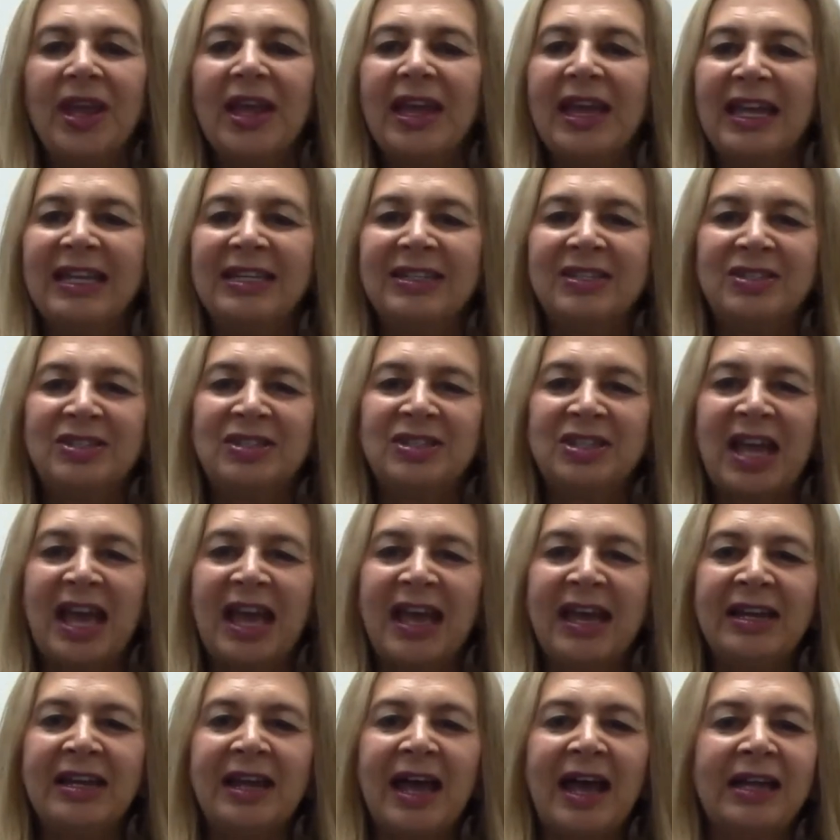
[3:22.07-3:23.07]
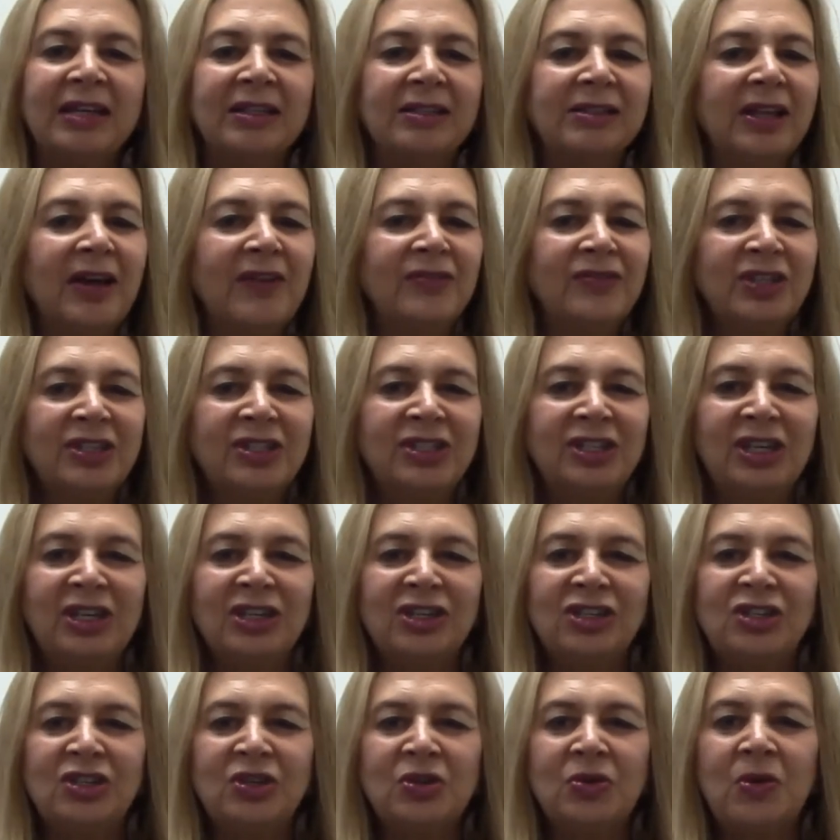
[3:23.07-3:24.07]
Instead, I'd love to
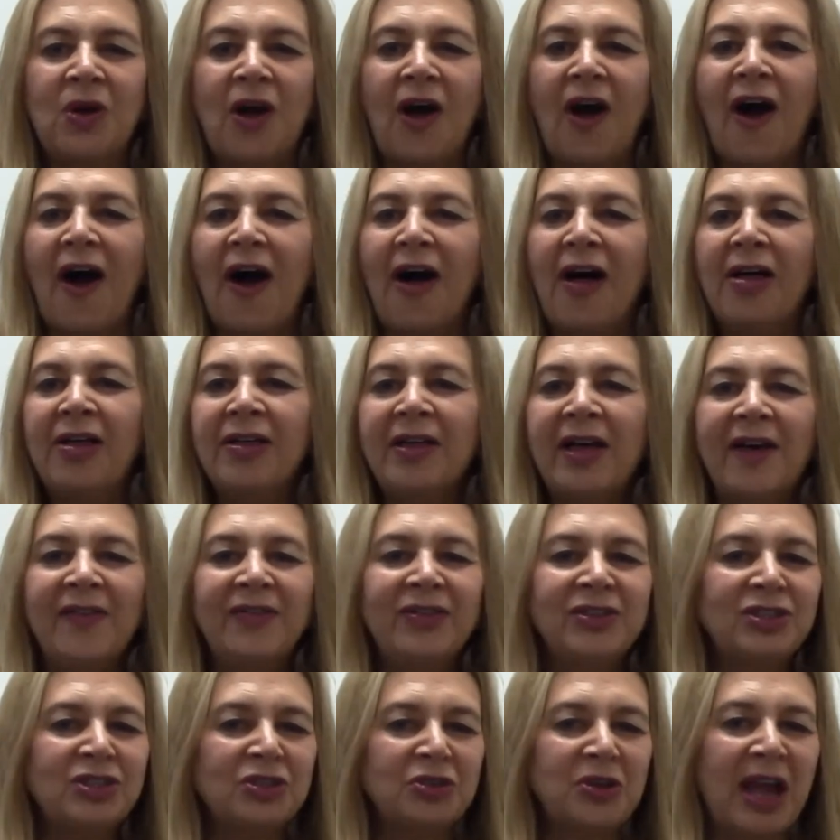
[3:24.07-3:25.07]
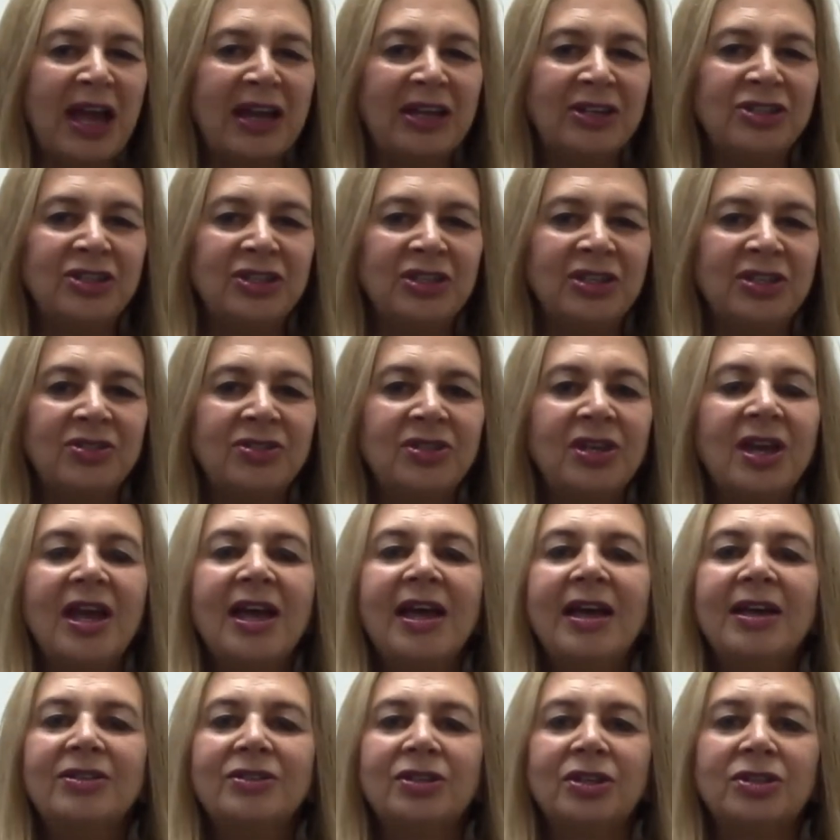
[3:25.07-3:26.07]
teach you all of the strategies
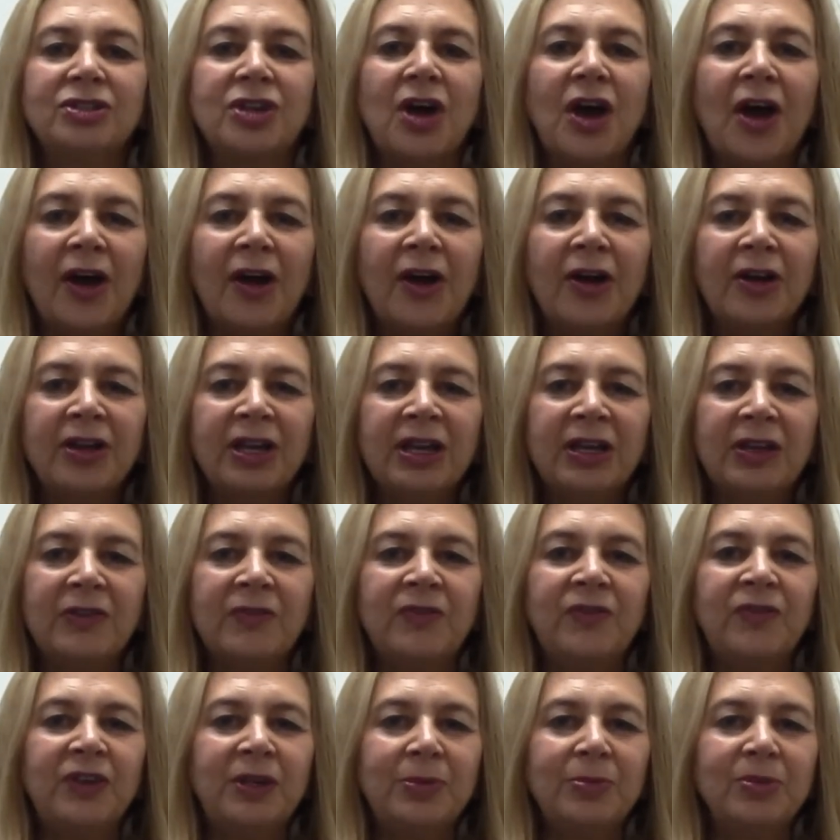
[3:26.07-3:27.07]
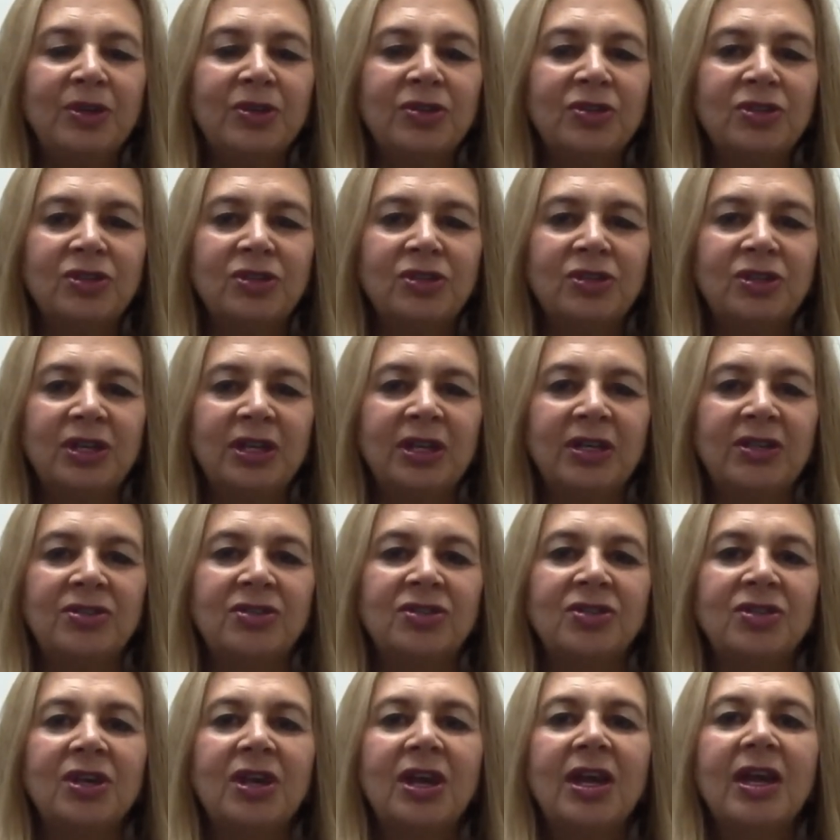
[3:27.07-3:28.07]
to target female
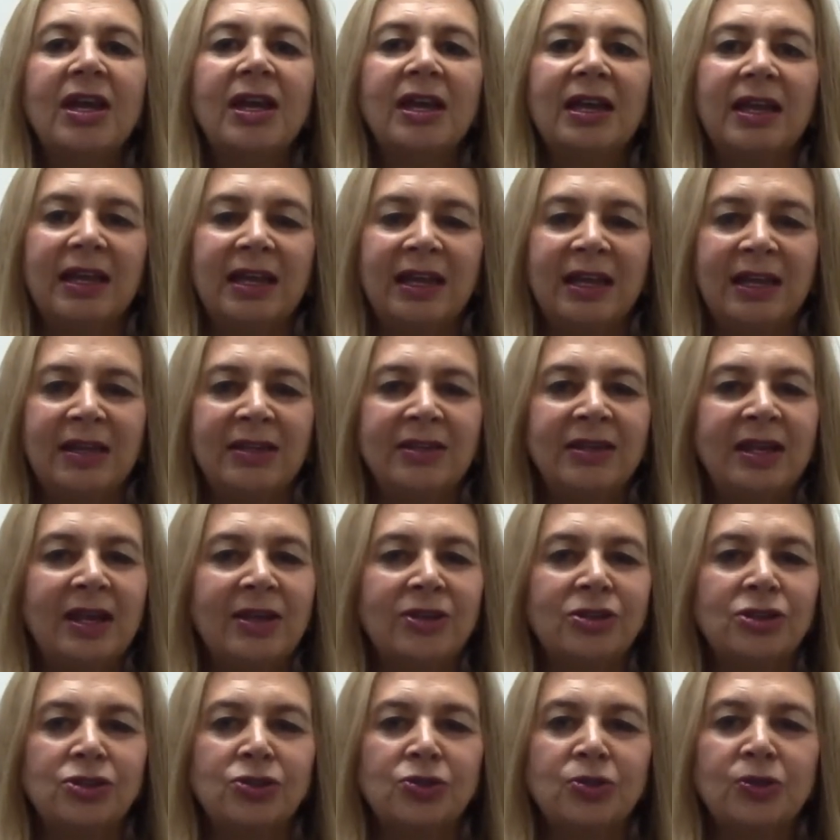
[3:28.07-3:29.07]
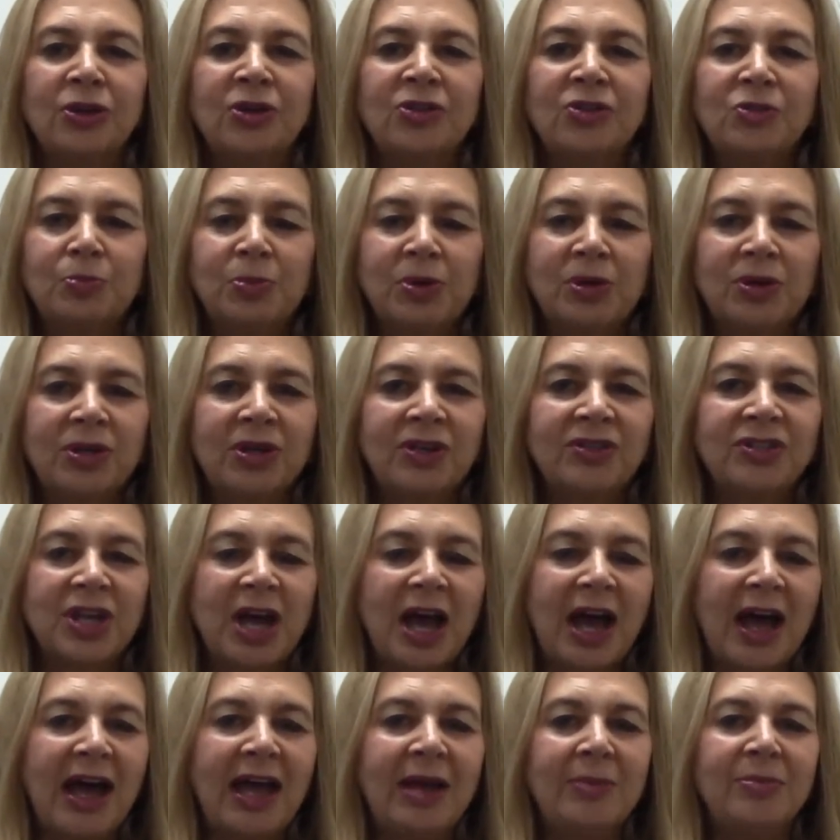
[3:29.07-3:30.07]
students in as short a period of
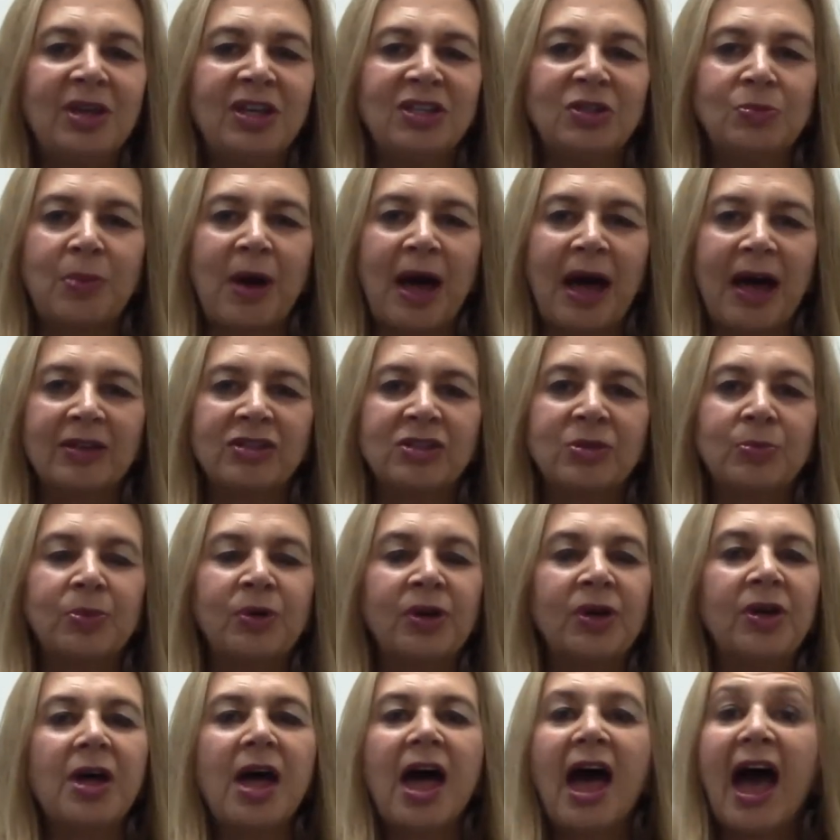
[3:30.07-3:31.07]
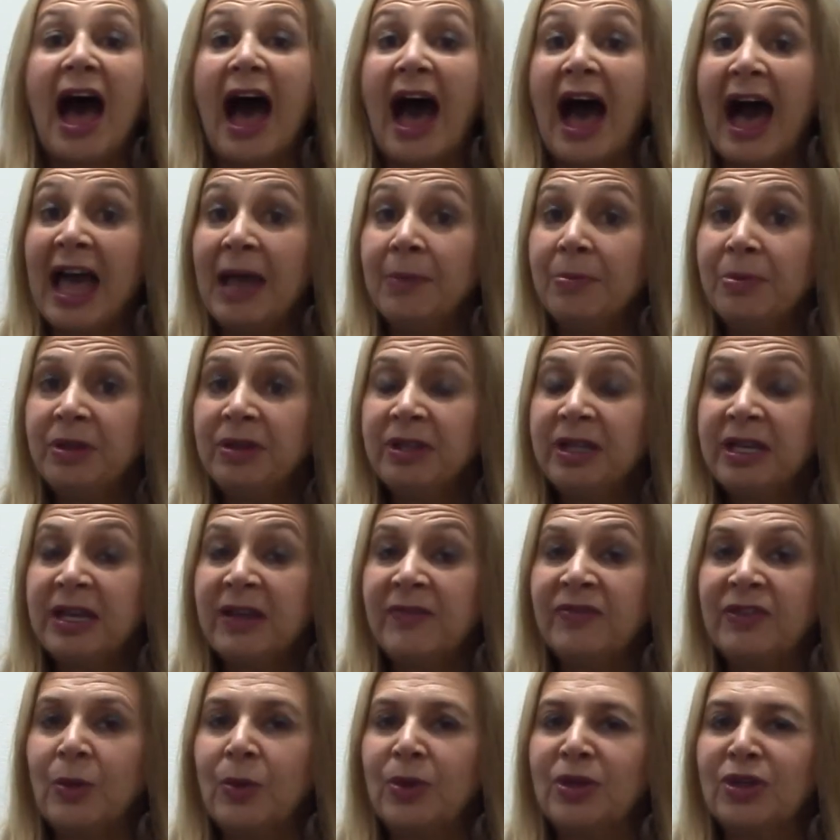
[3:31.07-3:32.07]
time as possible. I
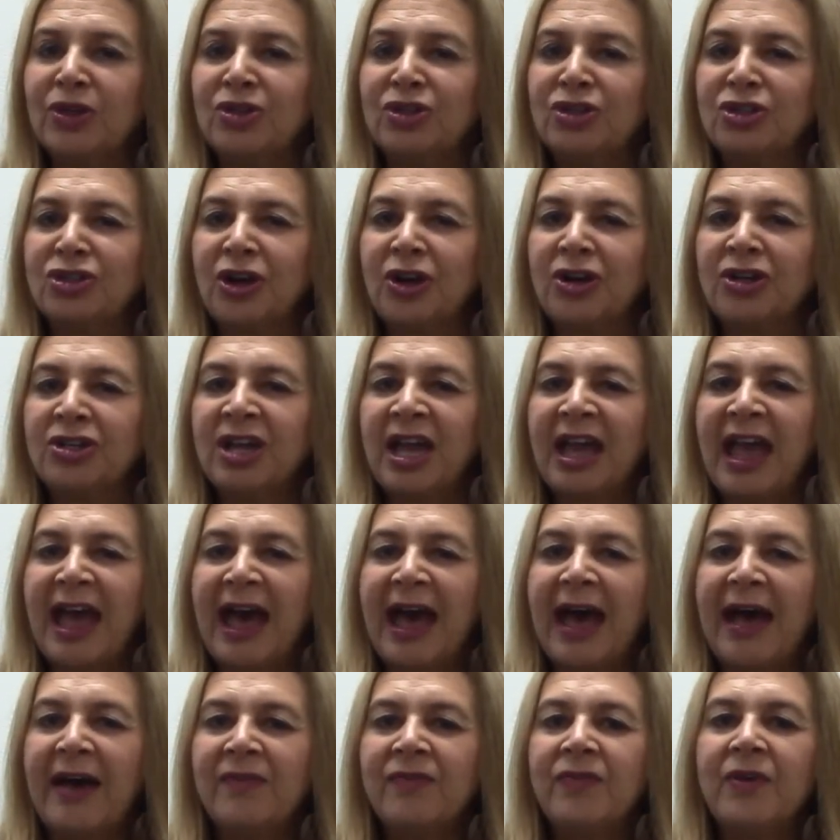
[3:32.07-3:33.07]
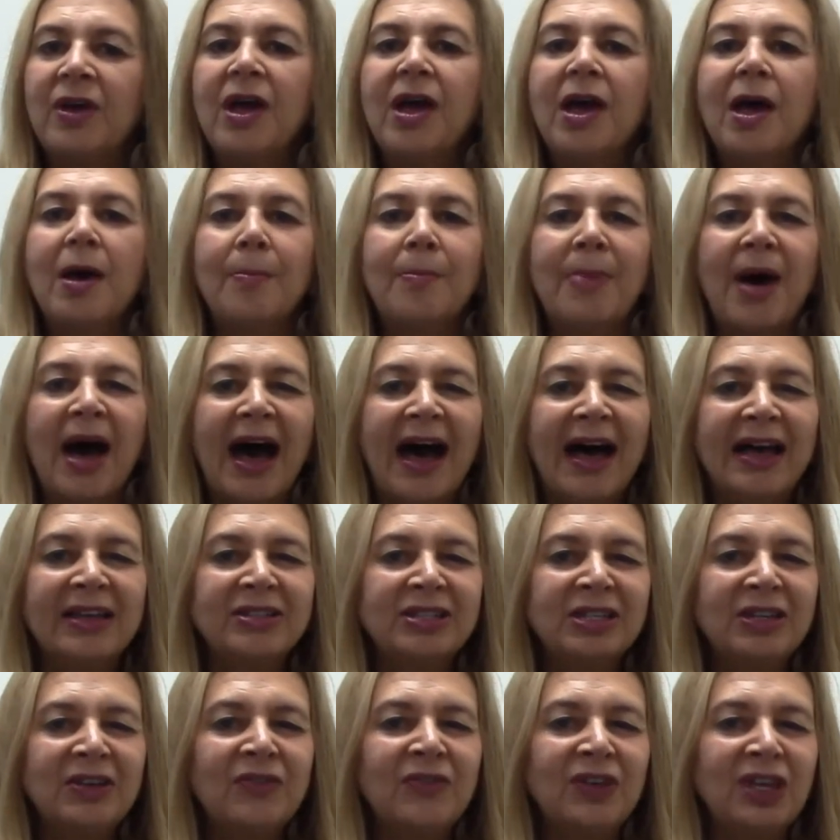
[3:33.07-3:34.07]
believe that when you start to have
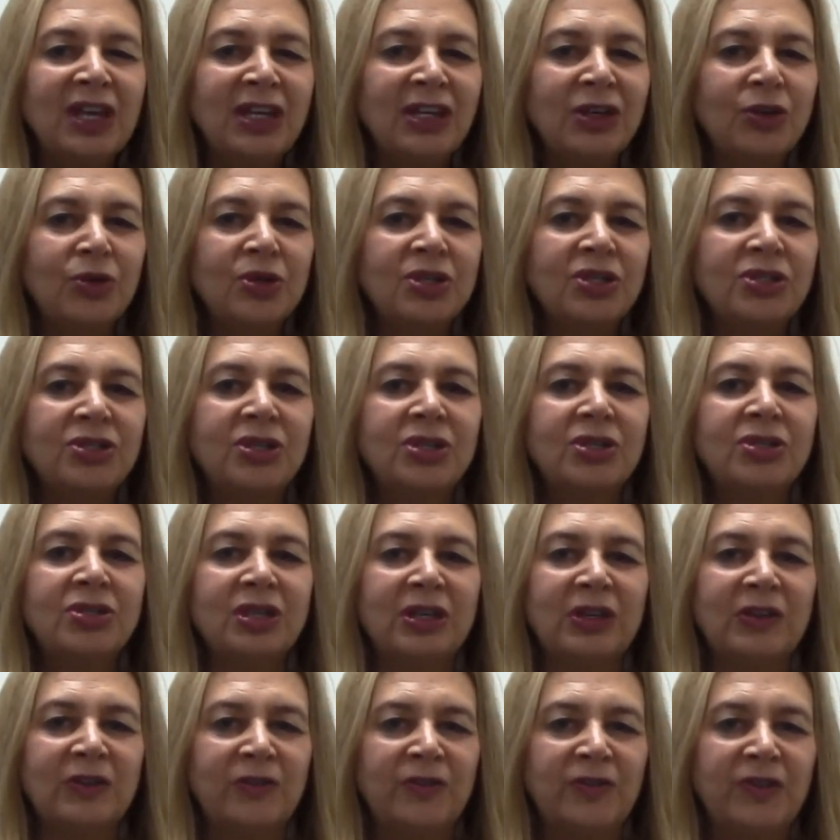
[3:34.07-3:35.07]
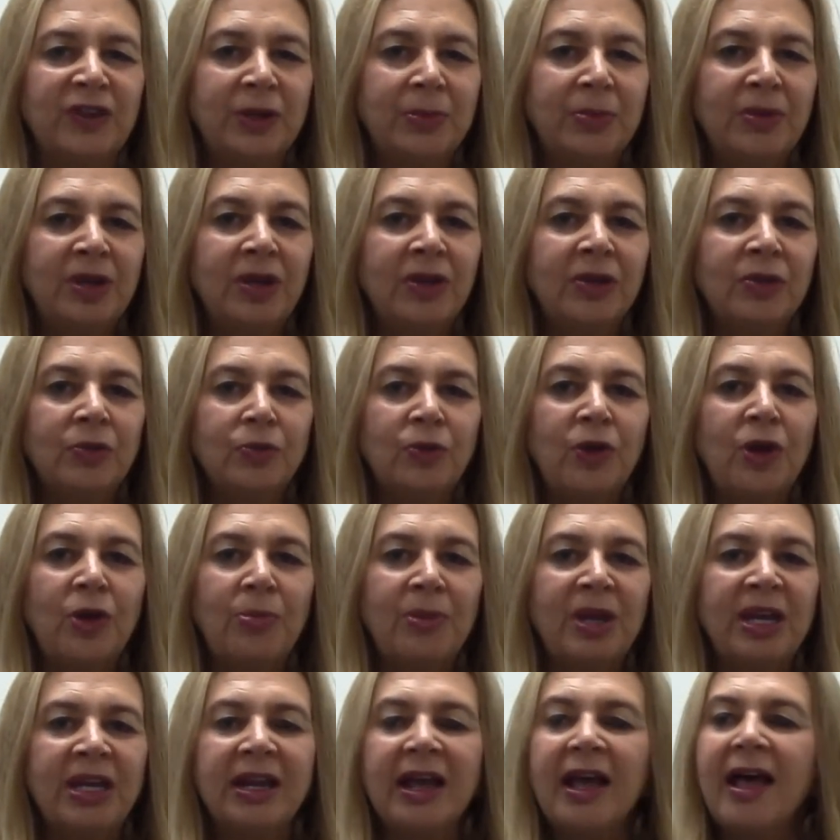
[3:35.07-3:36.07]
positive increases in female
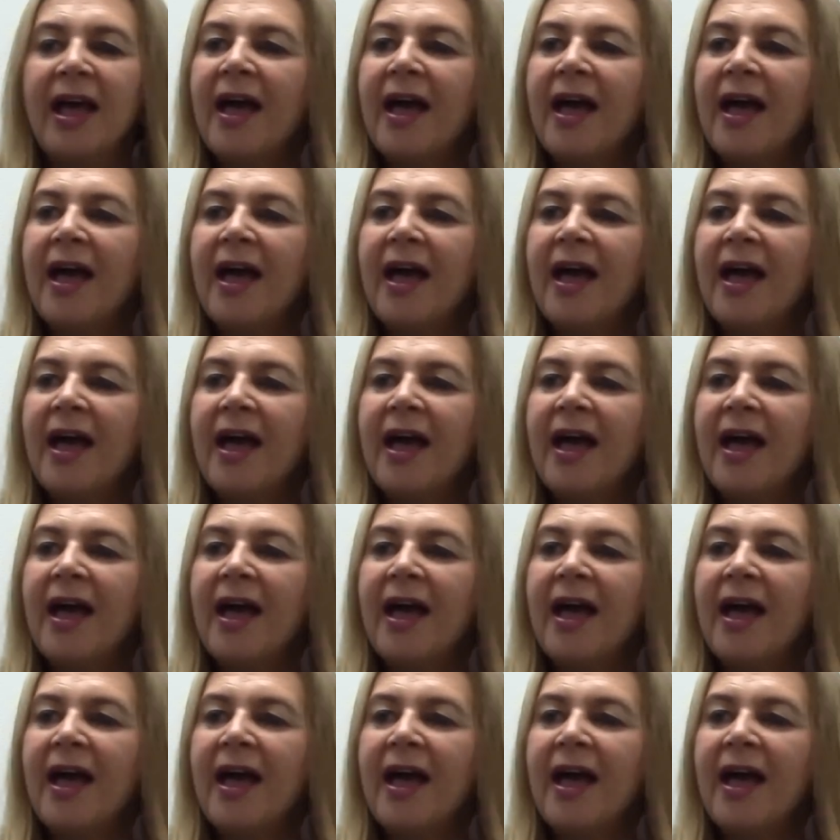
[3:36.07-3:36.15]
enrollment,